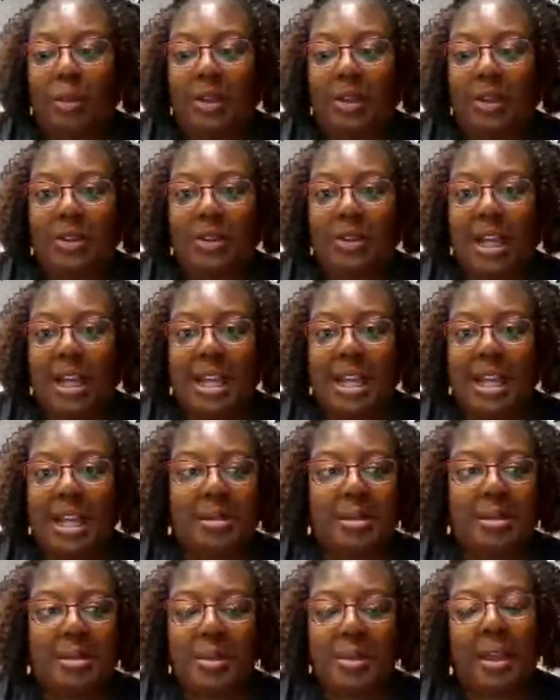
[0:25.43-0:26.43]
I don't know about you
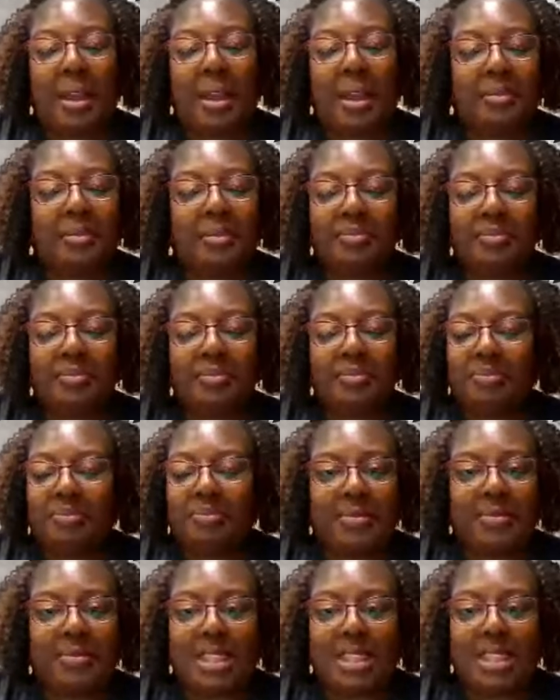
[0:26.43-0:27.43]
guys, but
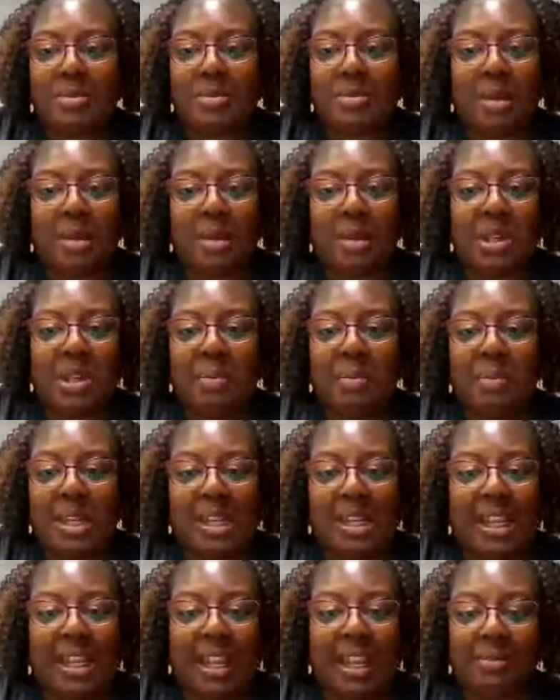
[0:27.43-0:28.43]
sometimes on a
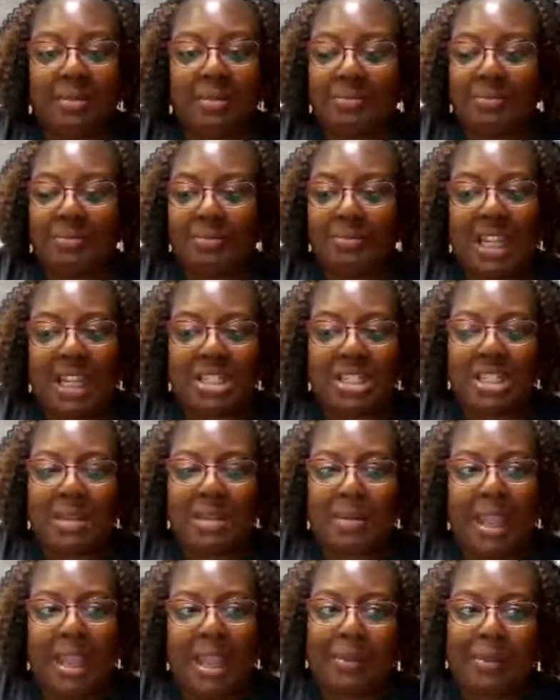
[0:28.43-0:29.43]
Monday, I
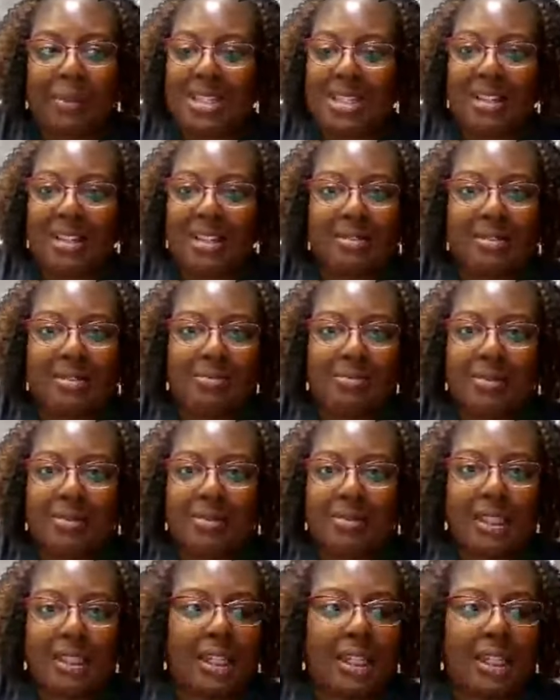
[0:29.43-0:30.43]
just need my Hamilton,
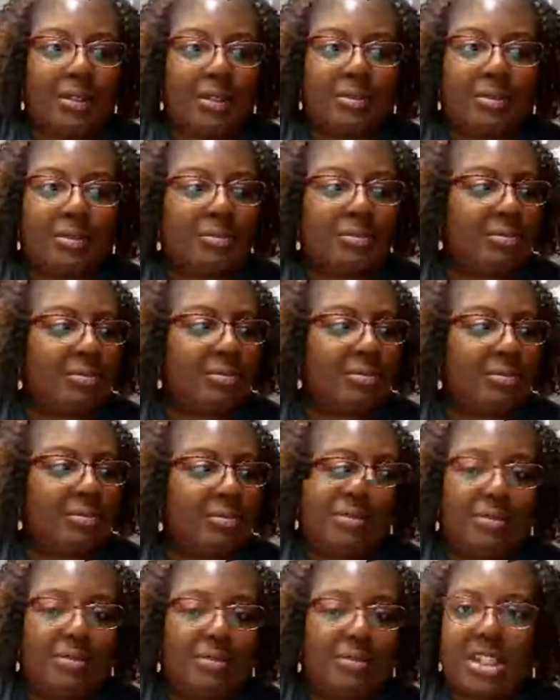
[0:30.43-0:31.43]
you know?
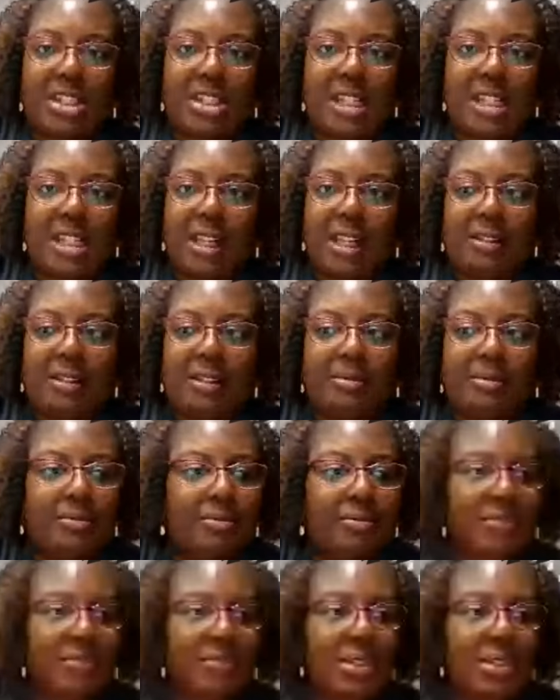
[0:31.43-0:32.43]
I just need it.
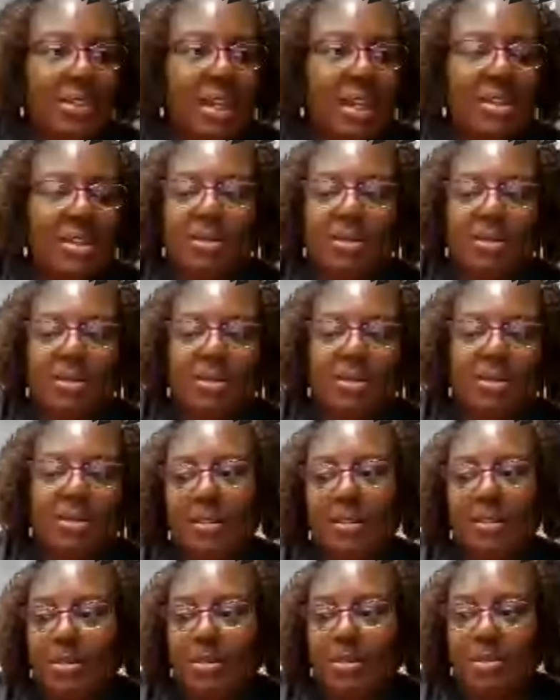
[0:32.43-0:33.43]
So I do.
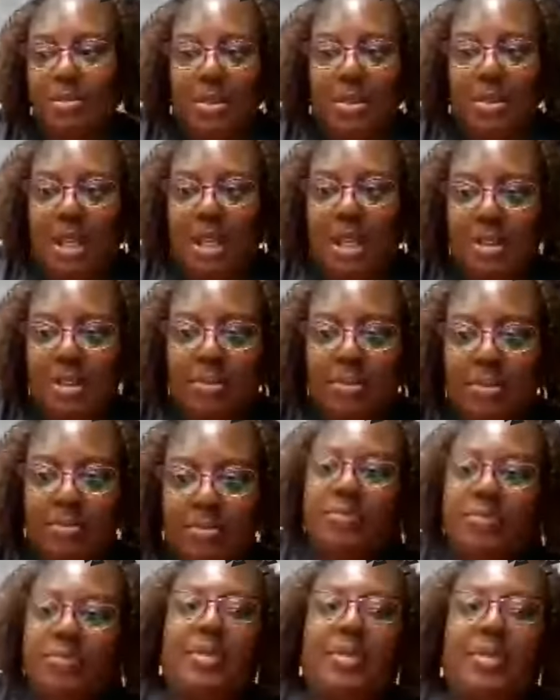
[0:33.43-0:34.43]
That's what I do.
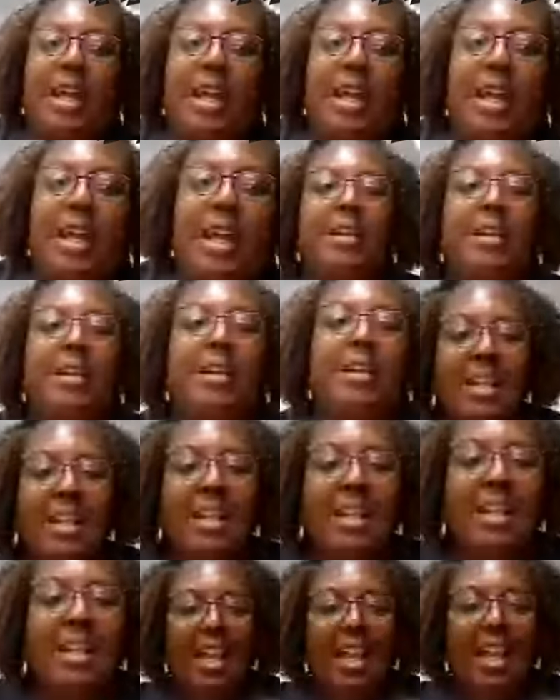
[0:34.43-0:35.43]

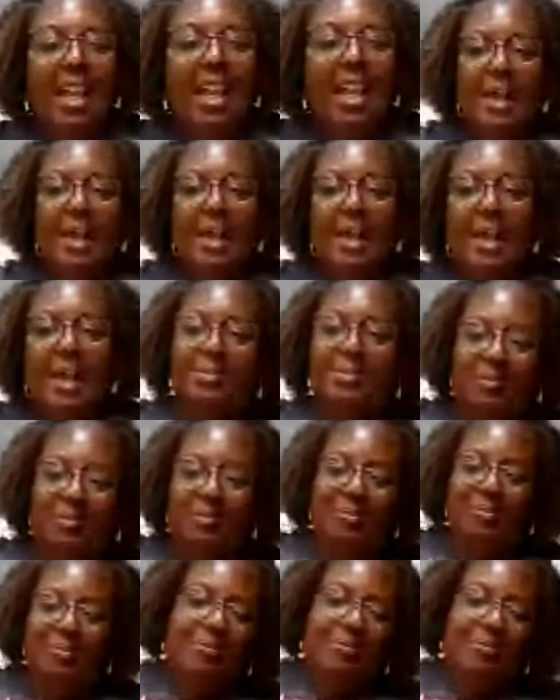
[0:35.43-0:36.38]
Hey, everybody.